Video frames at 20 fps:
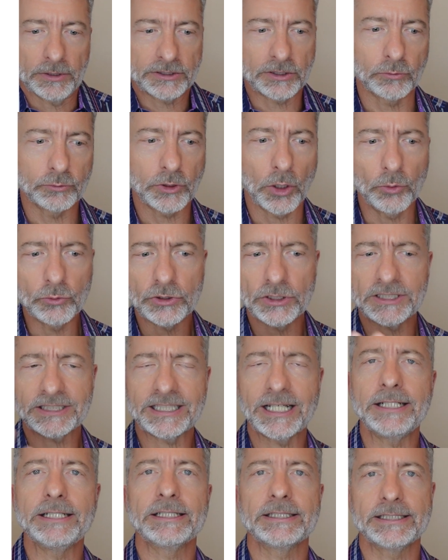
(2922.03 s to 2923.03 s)
So don't just
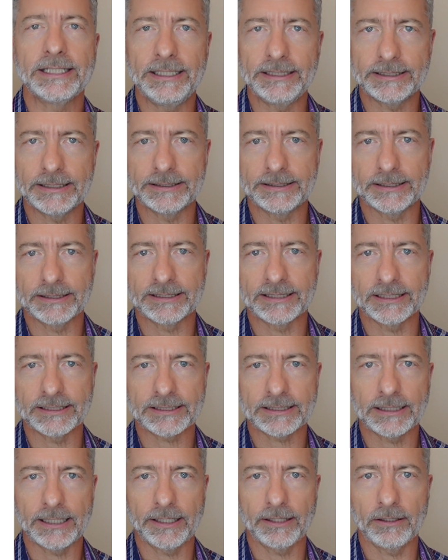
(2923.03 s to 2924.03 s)
send a cease and
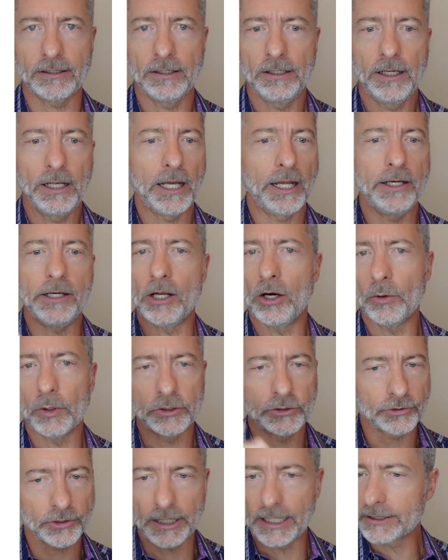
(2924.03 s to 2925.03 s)
desist letter and no
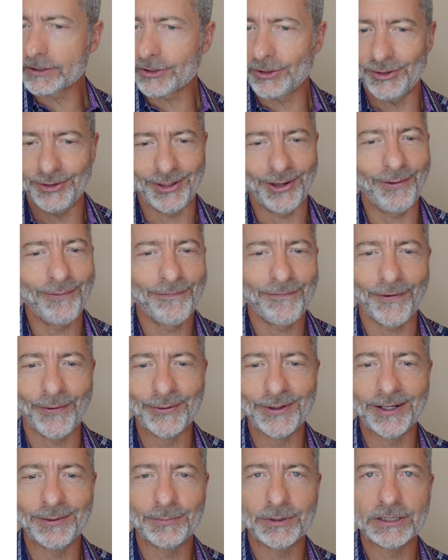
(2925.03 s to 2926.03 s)
address or no
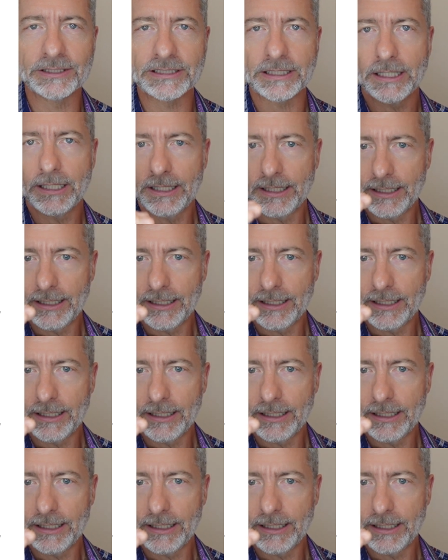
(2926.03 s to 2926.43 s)
phone numbers.